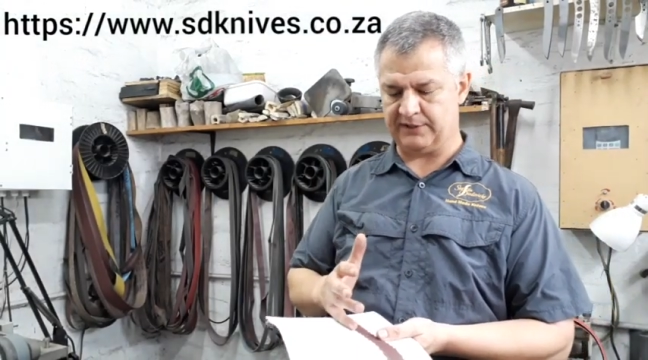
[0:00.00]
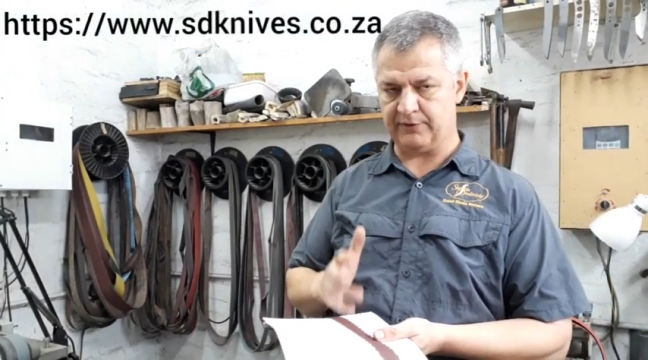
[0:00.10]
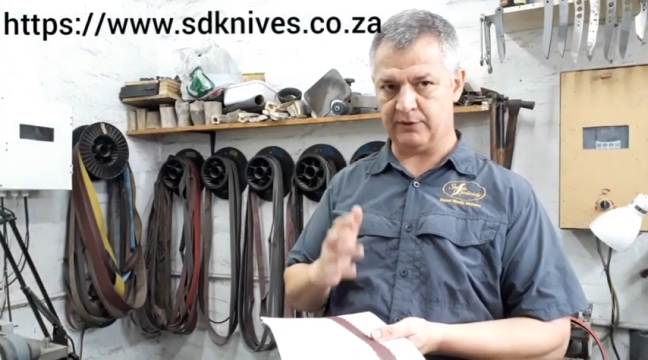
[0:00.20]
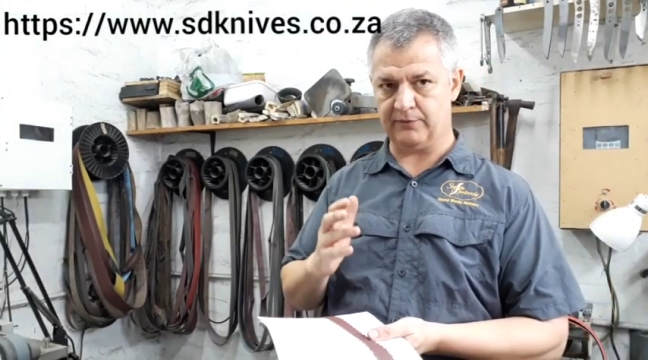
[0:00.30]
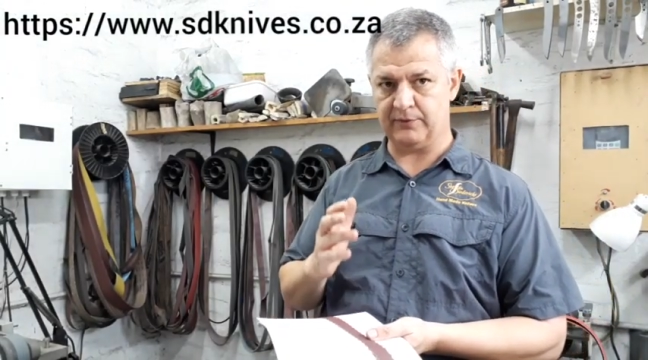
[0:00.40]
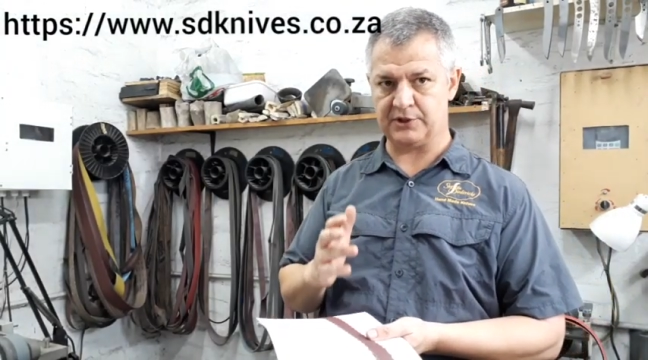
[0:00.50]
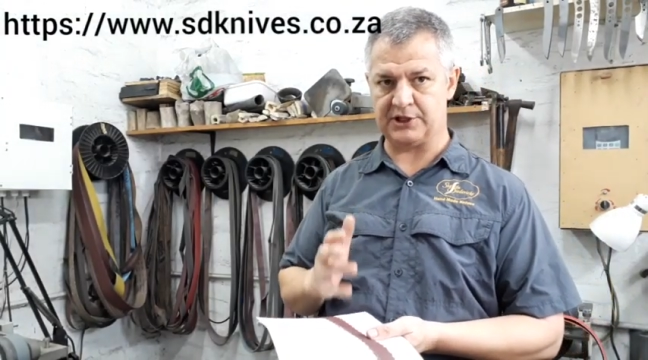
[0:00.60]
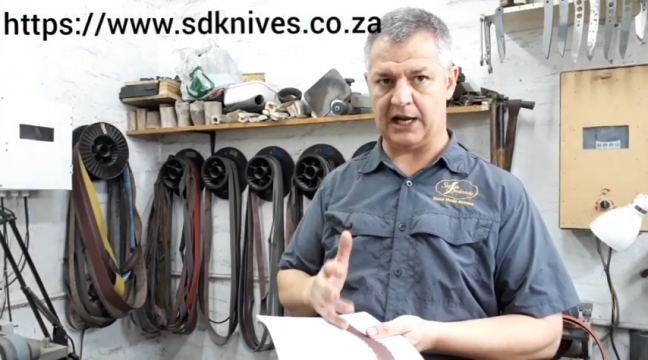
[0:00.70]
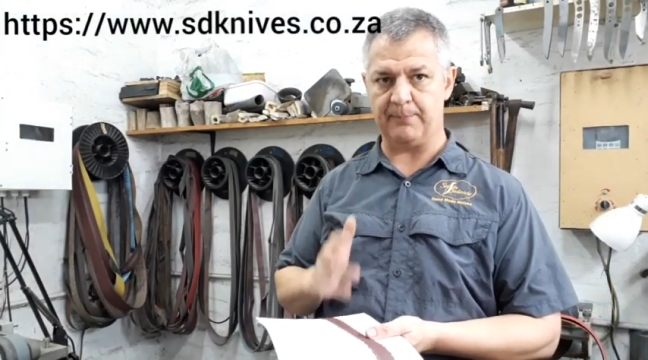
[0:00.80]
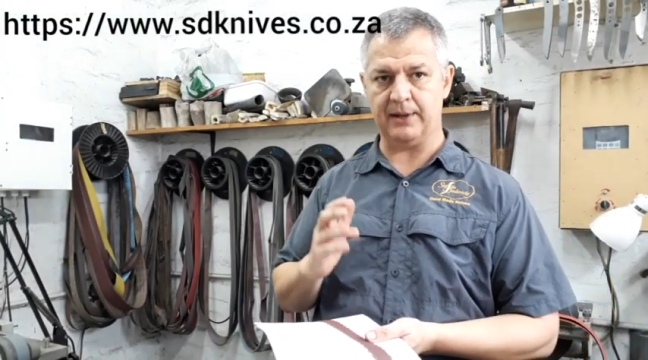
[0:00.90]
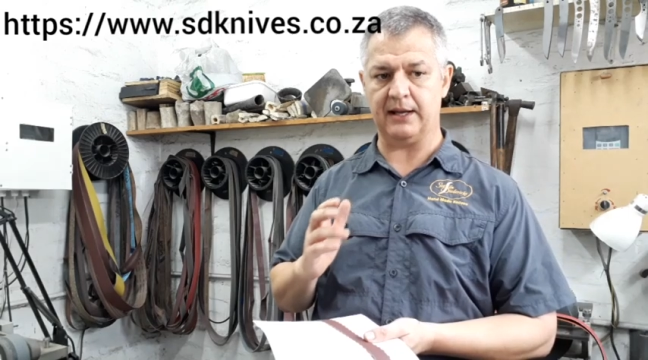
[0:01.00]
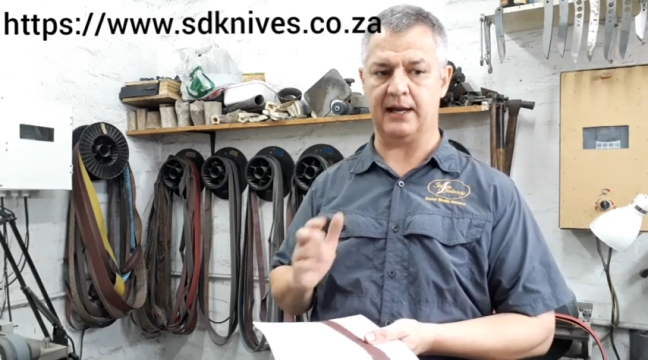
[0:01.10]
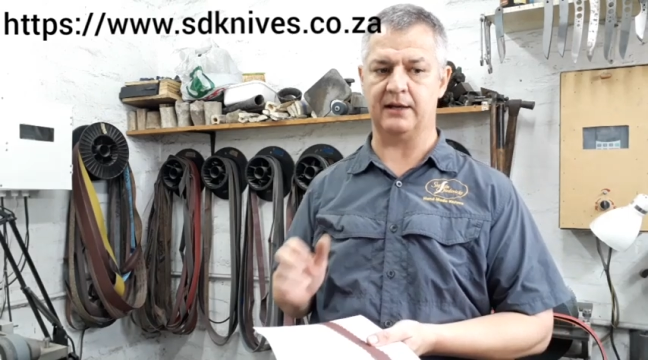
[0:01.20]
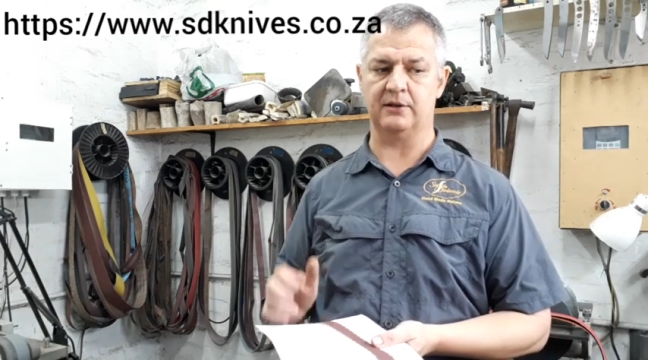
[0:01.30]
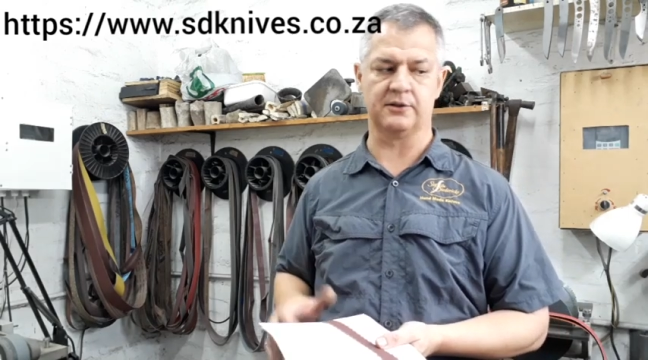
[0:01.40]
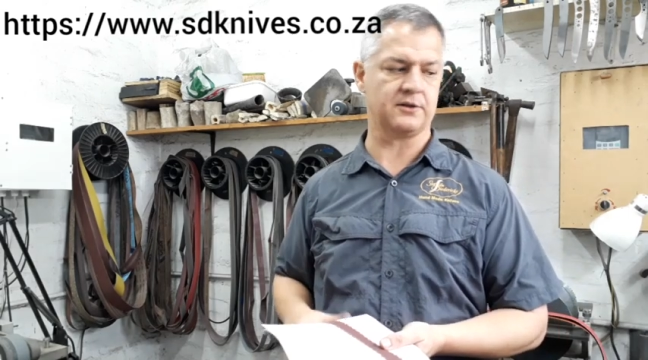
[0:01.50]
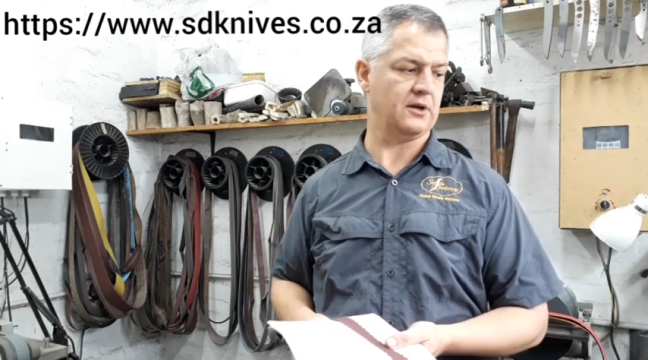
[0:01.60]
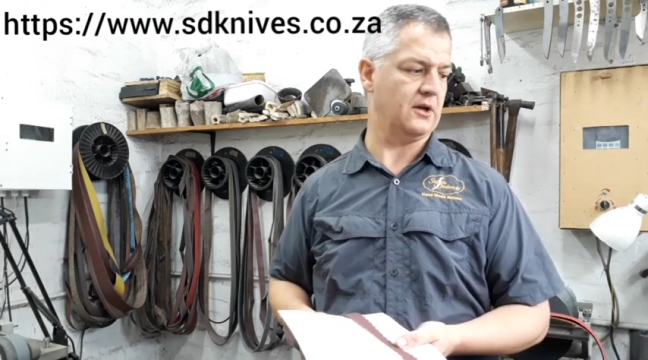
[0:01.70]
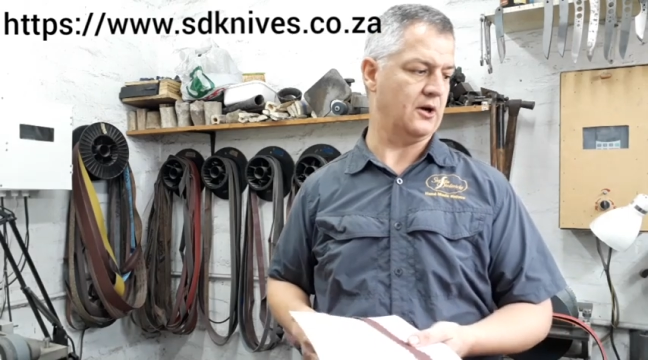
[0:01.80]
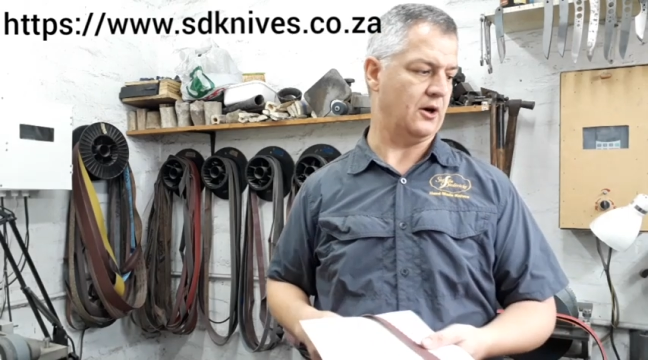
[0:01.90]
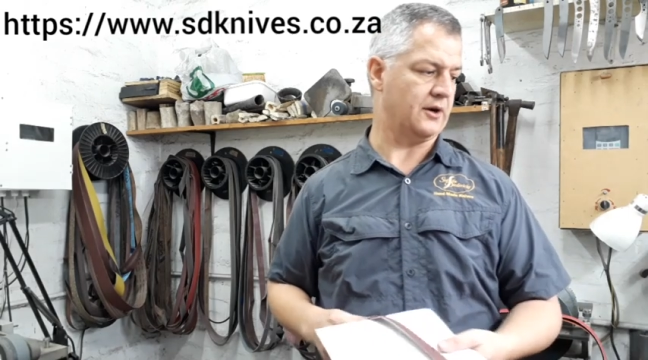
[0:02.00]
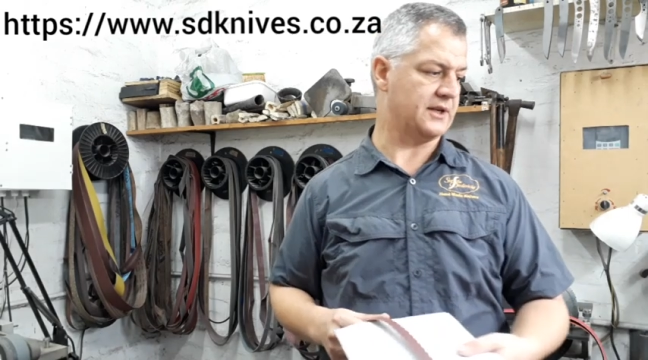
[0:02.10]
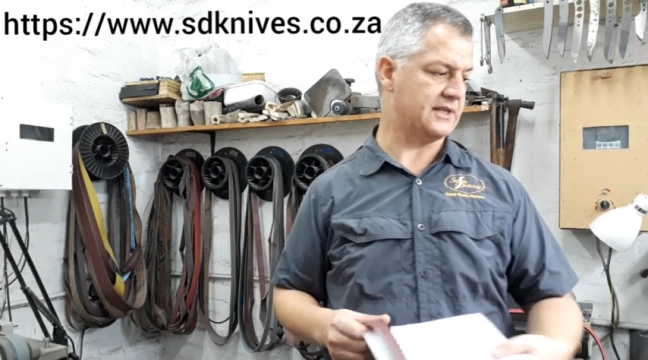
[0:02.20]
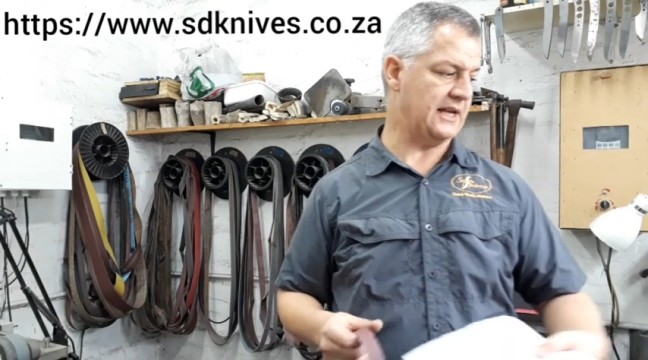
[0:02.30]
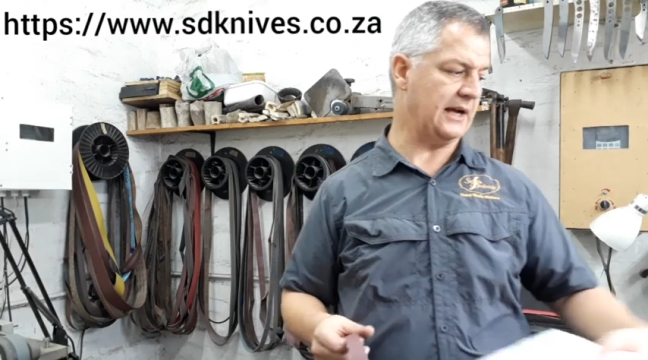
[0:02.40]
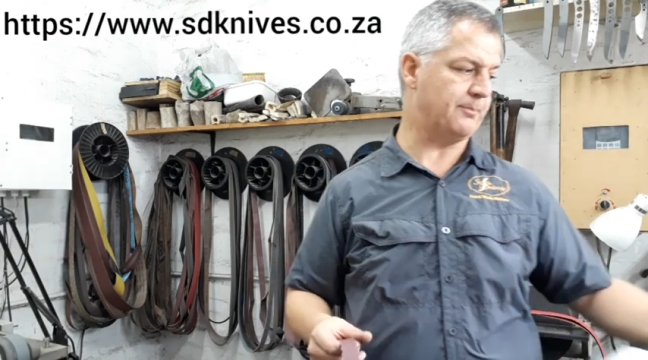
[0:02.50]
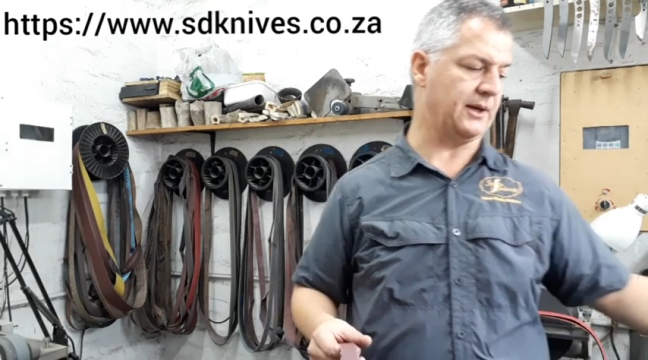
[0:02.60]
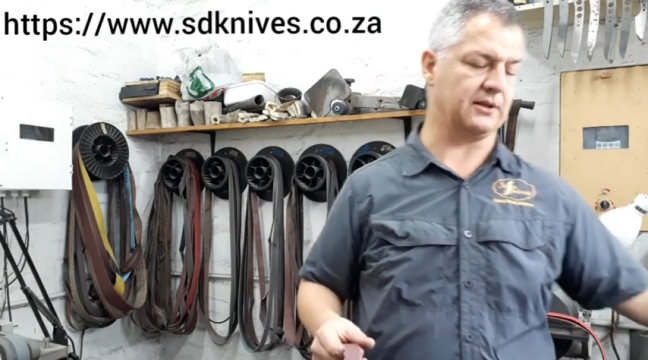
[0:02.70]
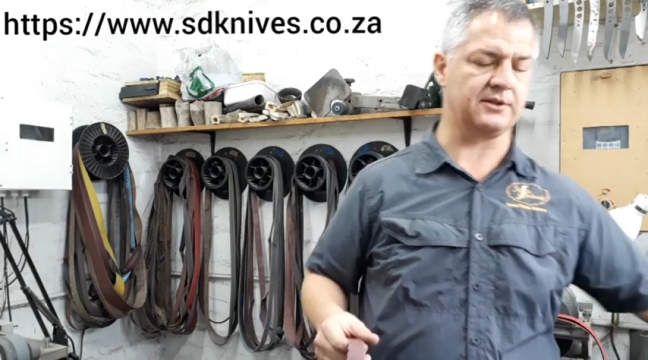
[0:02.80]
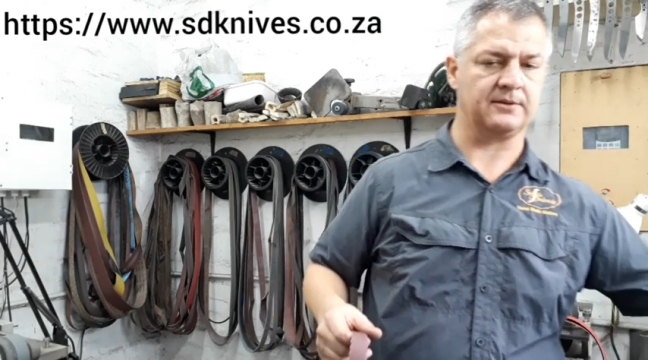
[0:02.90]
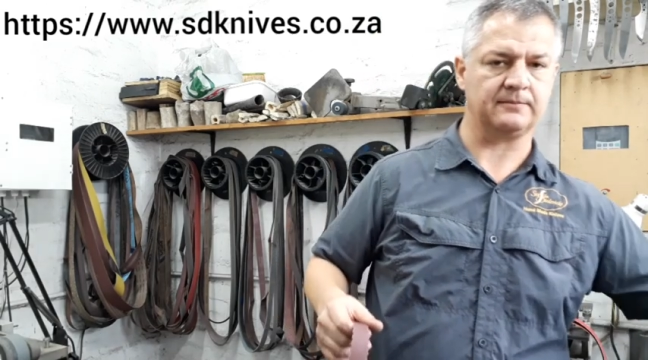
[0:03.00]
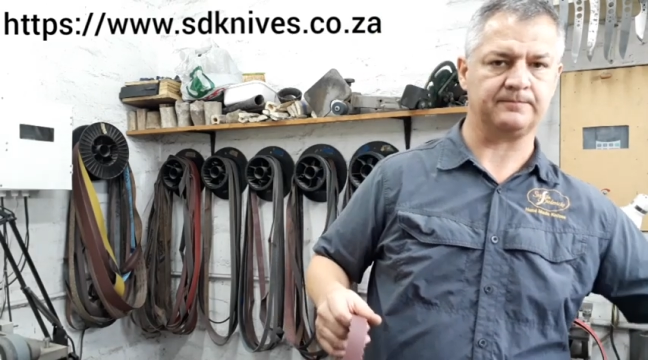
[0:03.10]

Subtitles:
if you're shaping handles on a slack belt,